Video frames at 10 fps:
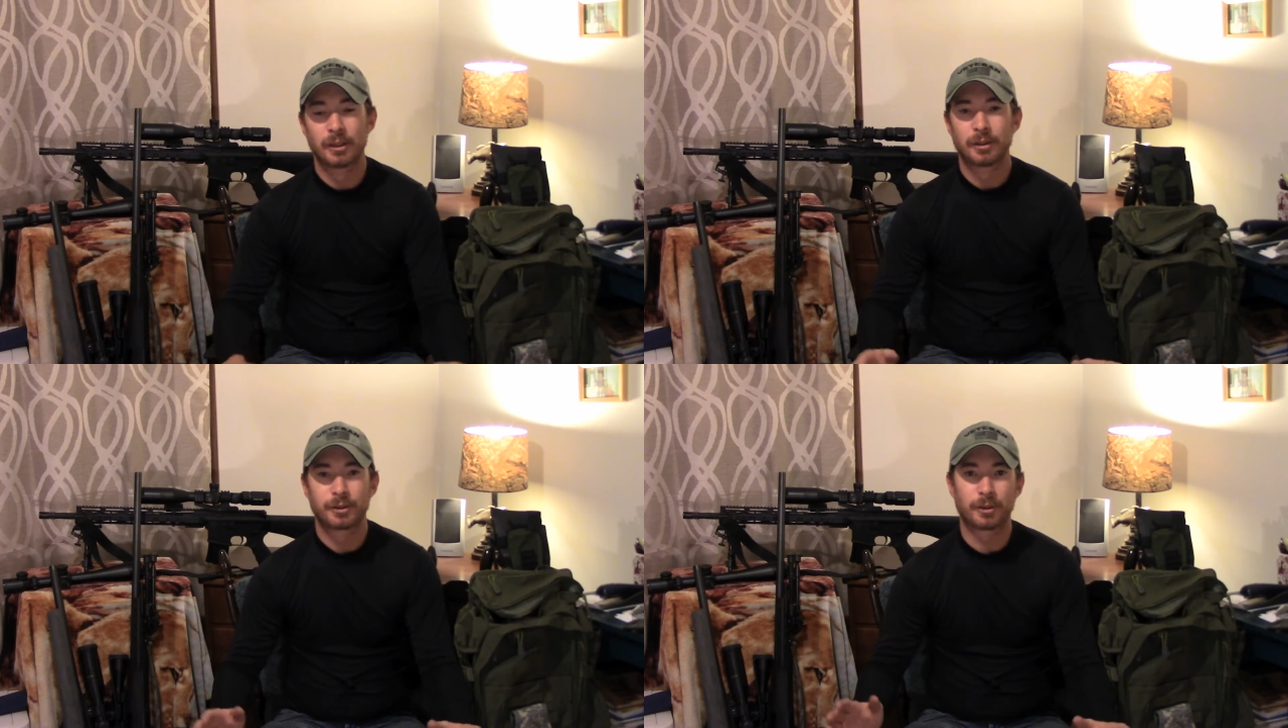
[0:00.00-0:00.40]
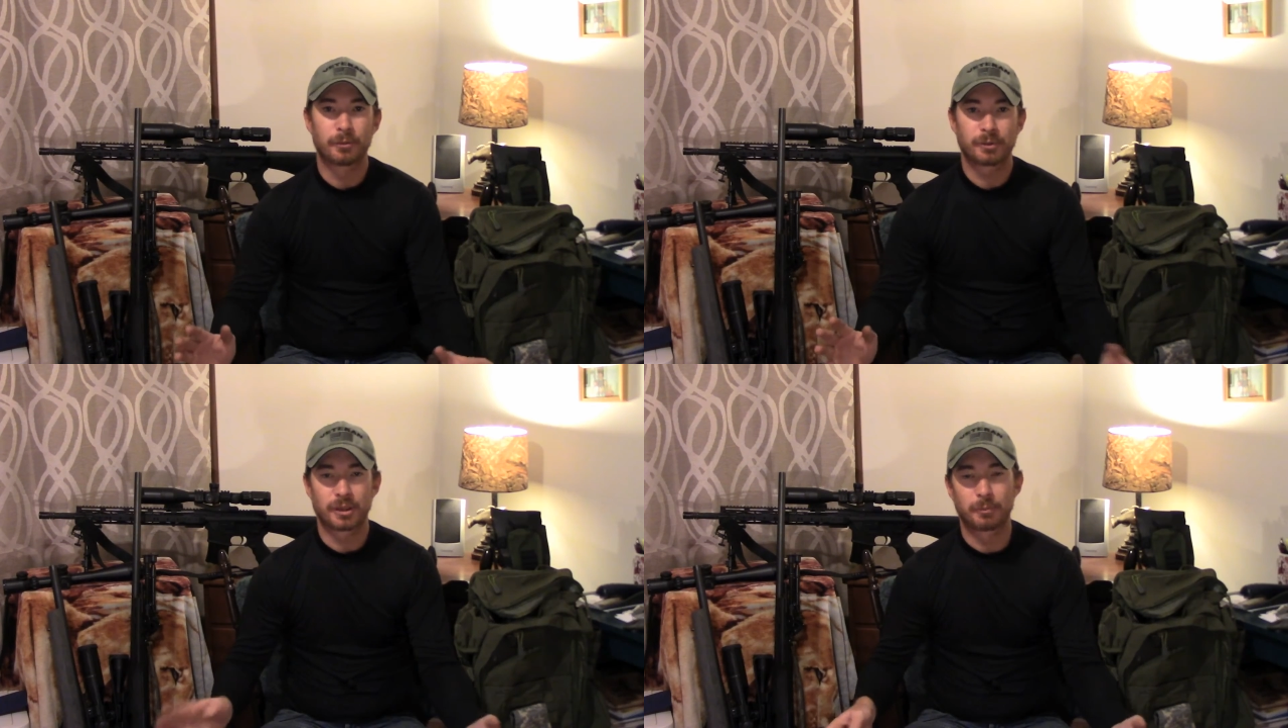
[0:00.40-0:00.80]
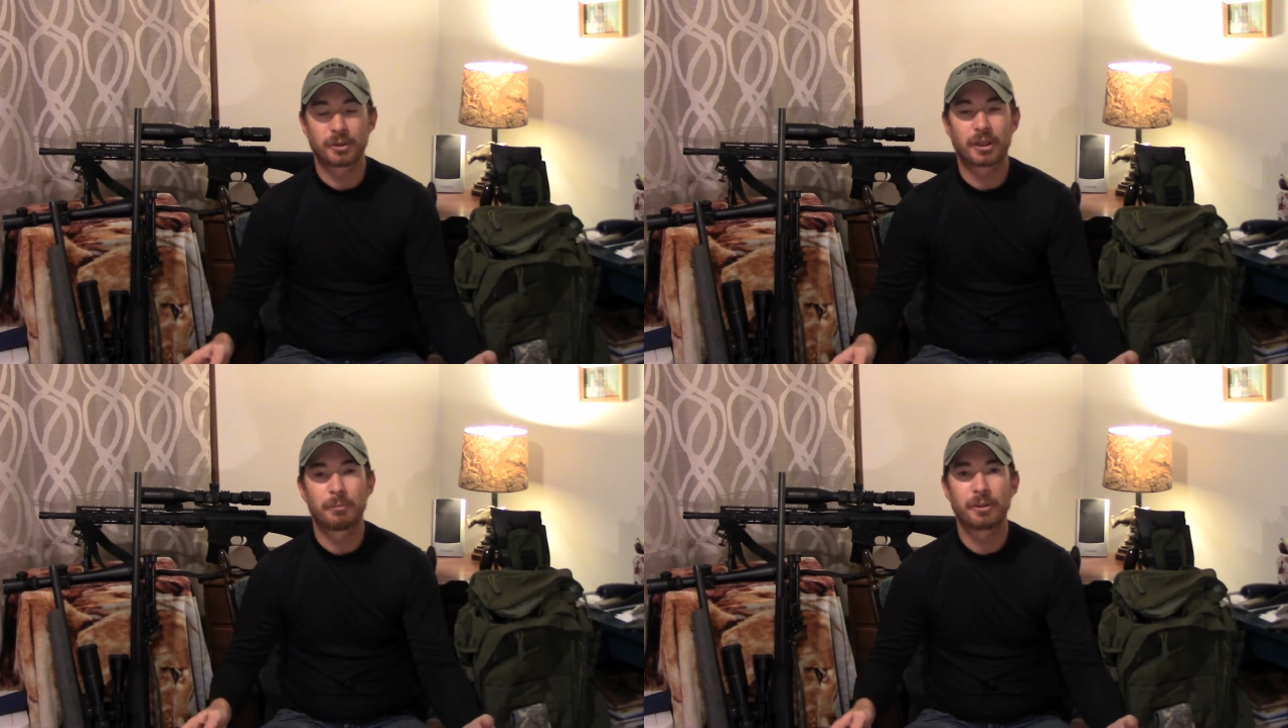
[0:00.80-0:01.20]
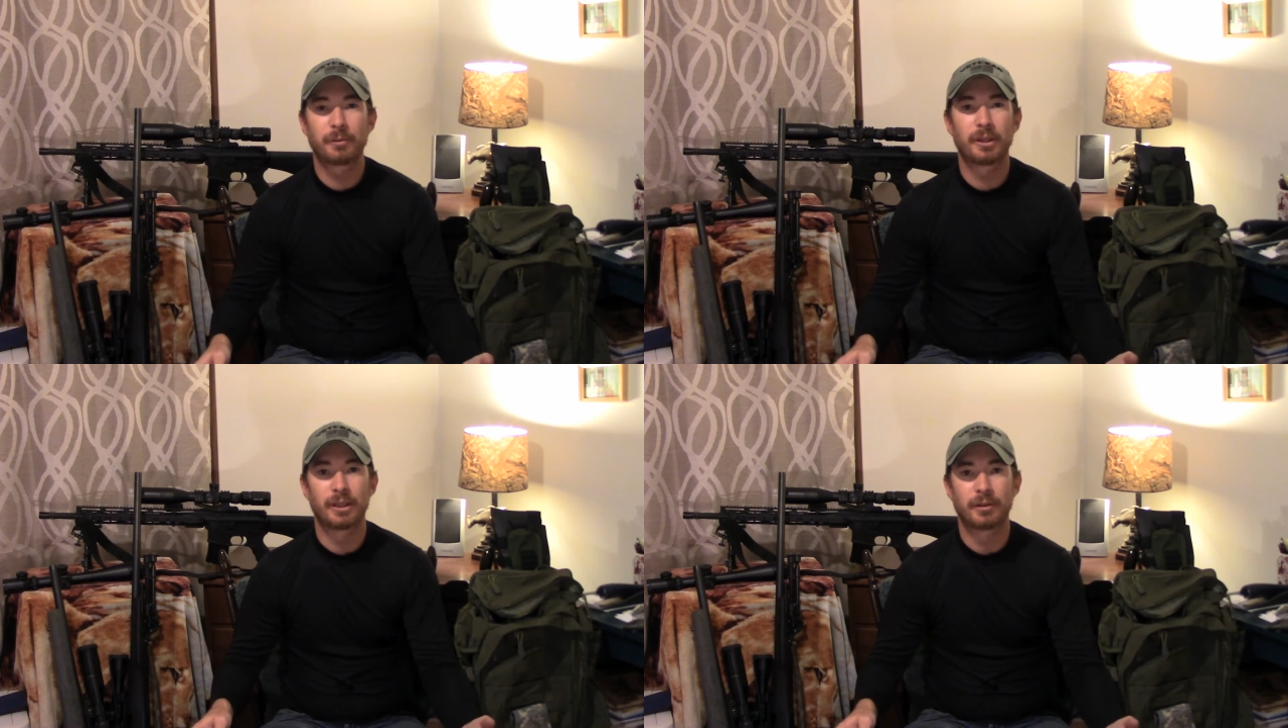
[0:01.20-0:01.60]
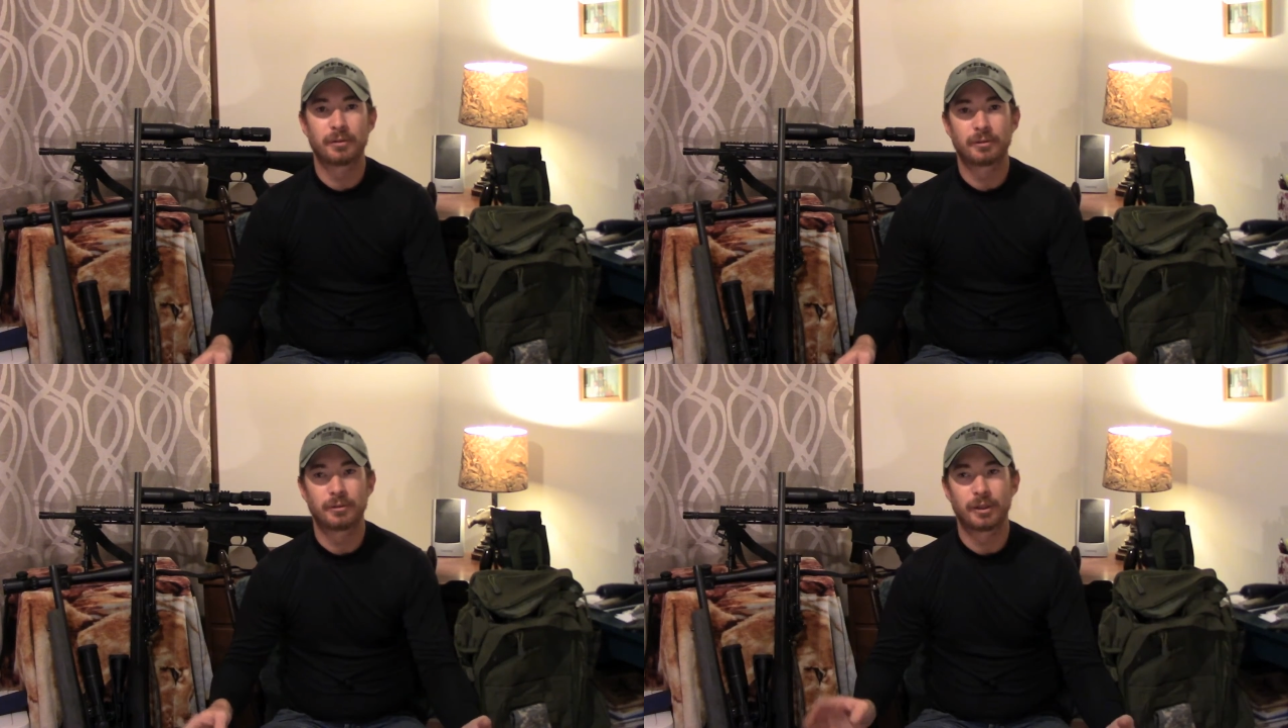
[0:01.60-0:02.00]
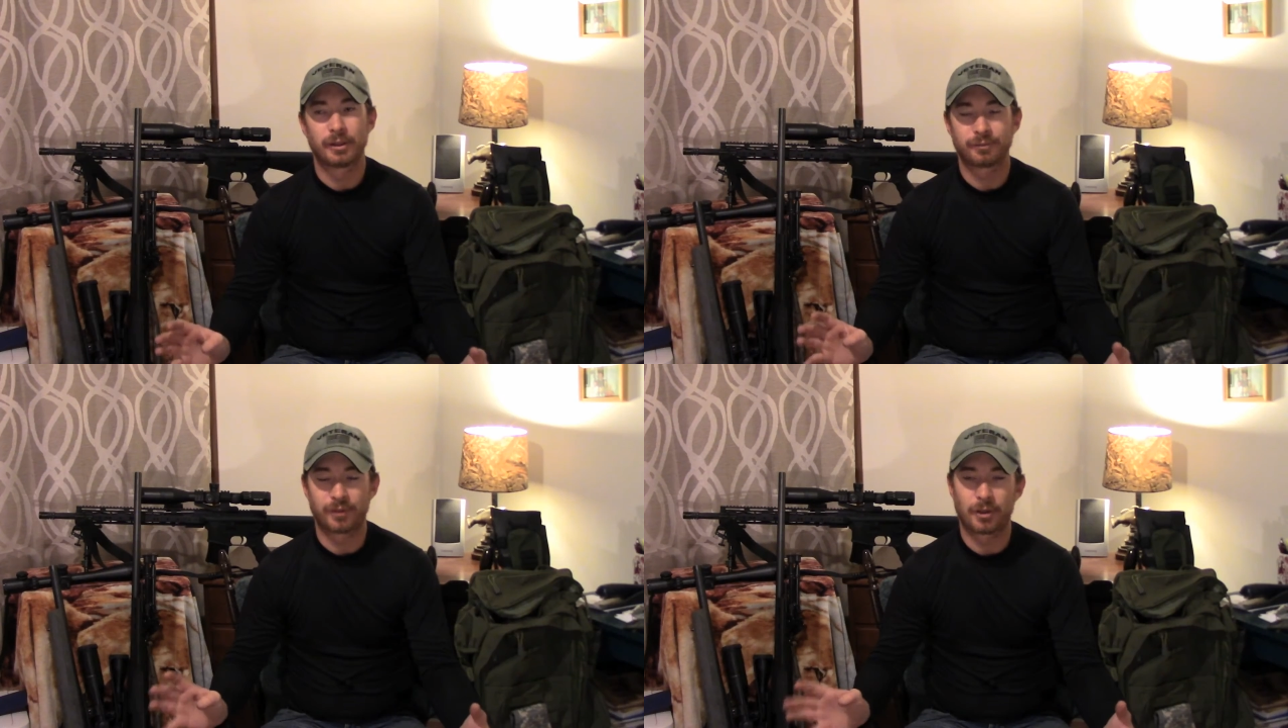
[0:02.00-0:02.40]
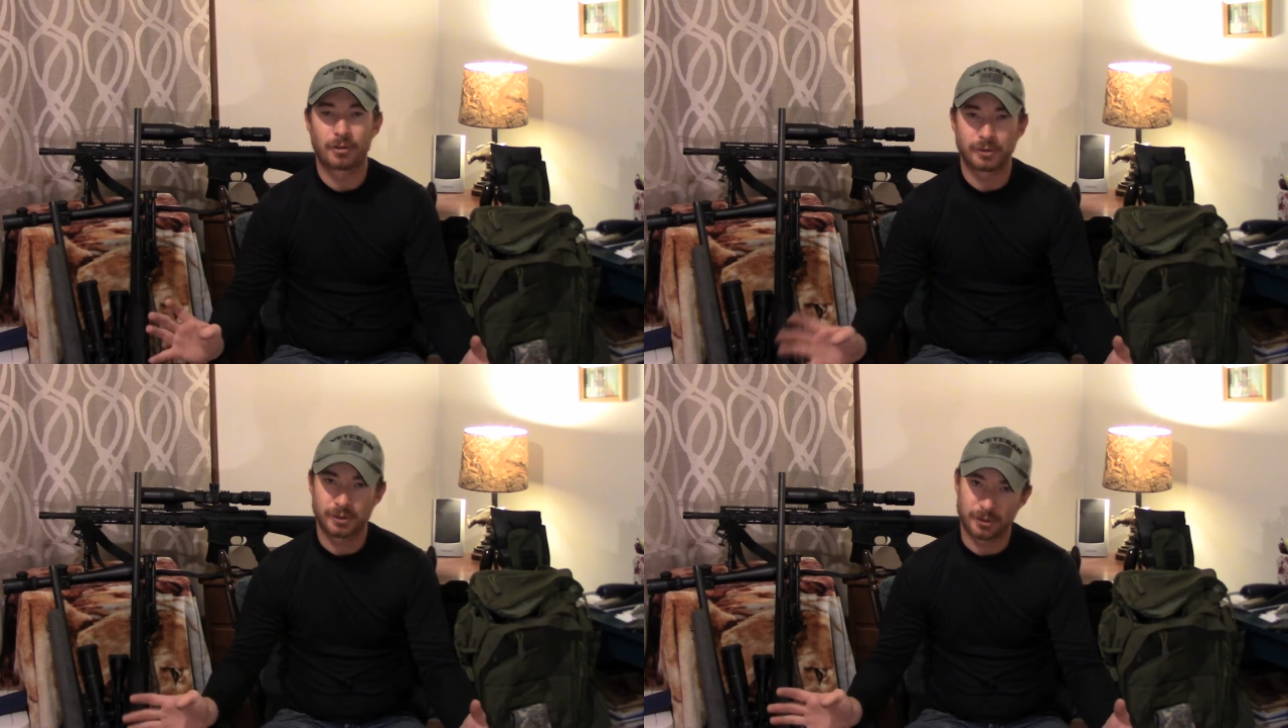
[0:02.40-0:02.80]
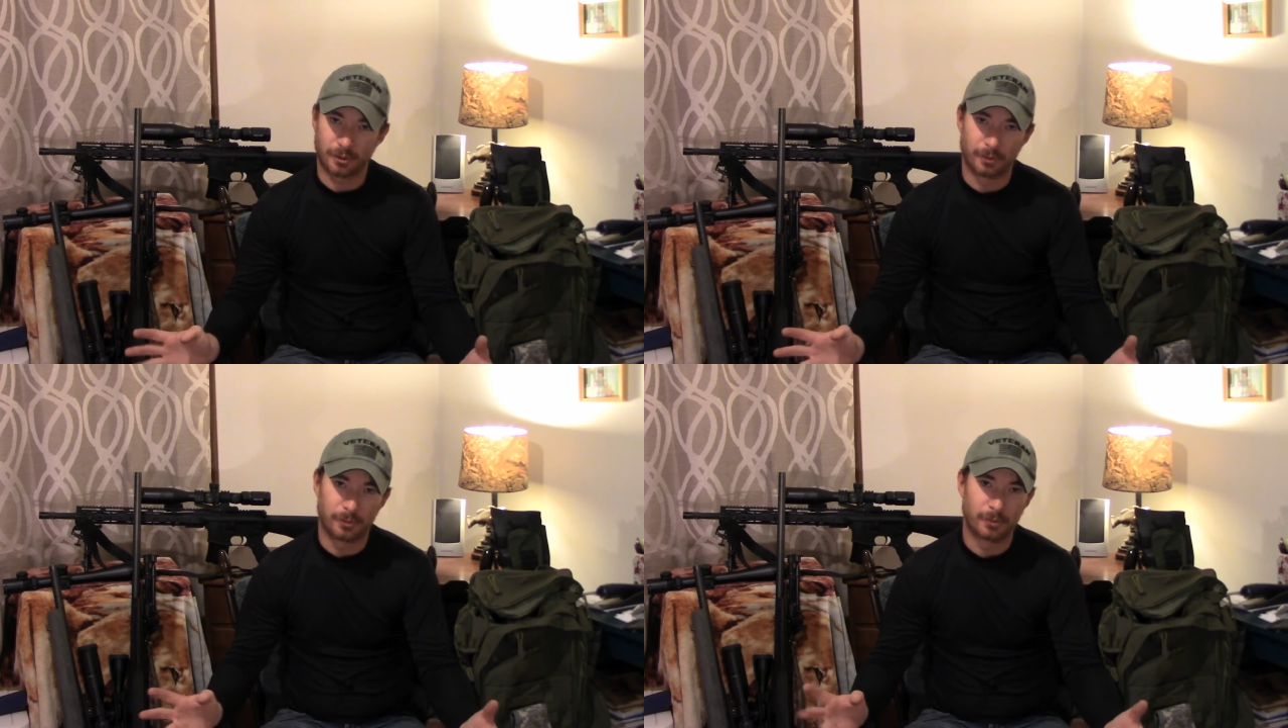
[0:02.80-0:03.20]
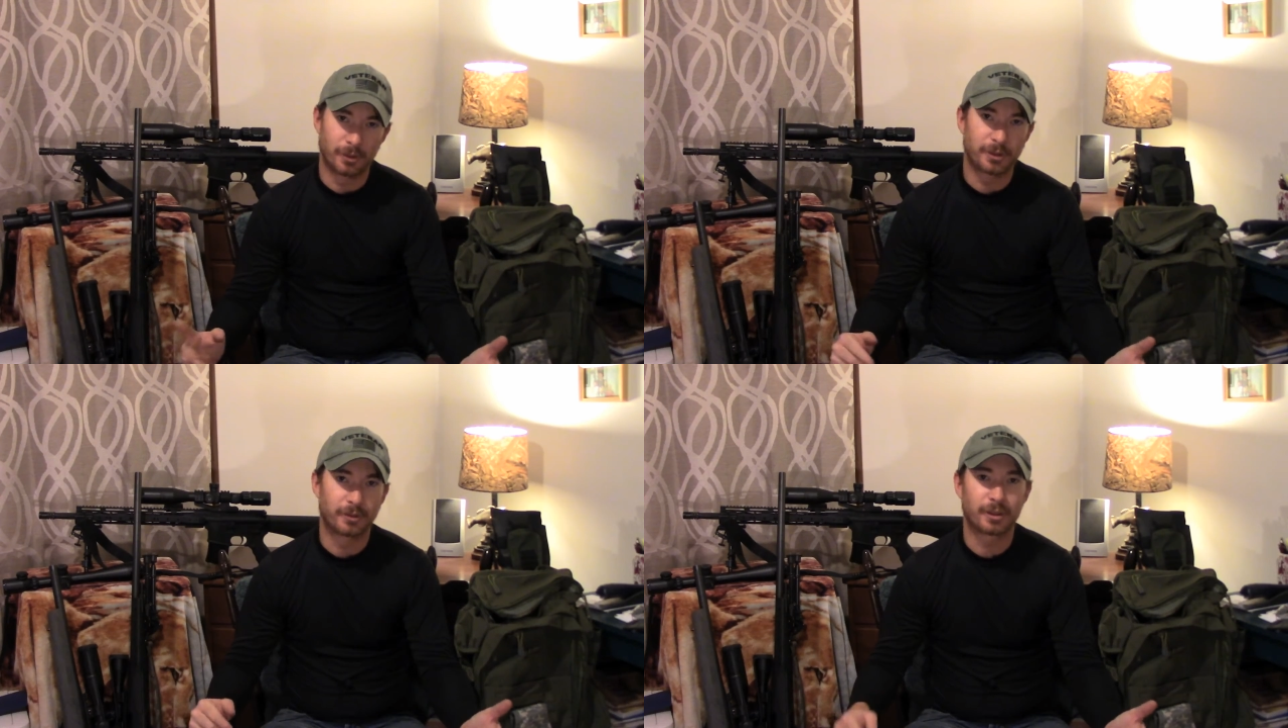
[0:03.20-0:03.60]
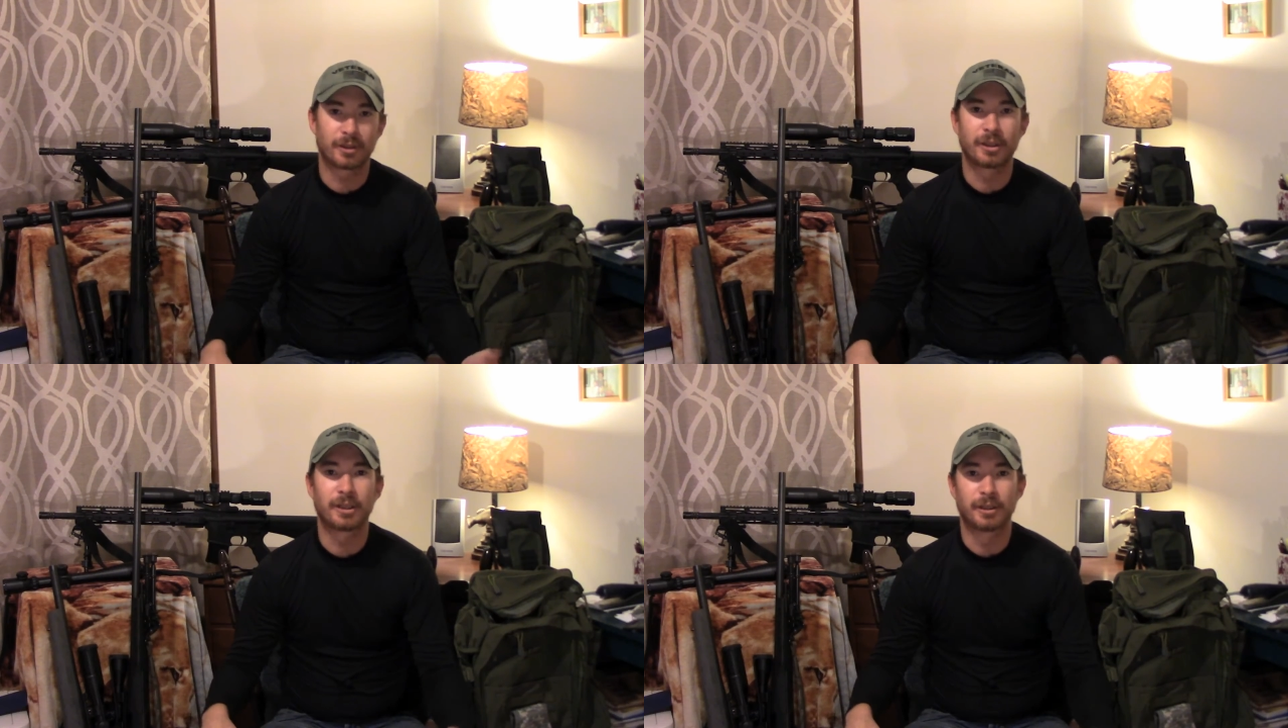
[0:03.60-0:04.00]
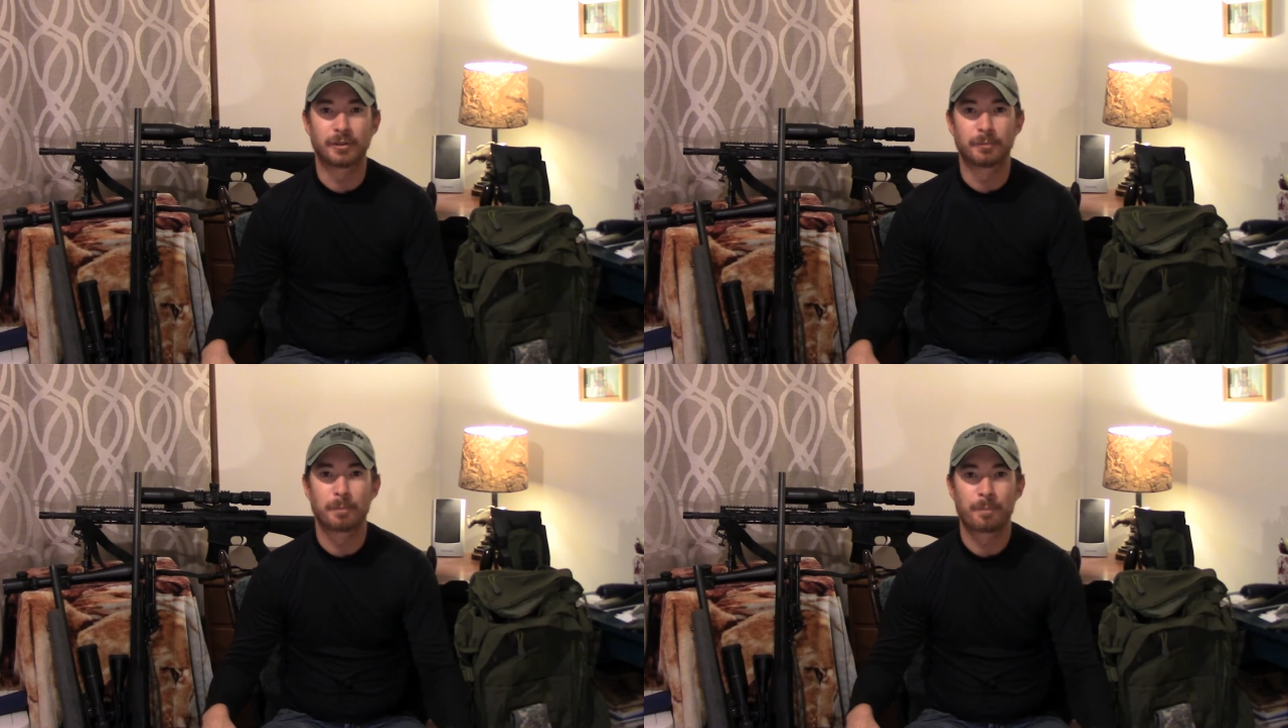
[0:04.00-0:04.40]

So summer's coming to an end and fall is slowly trickling in.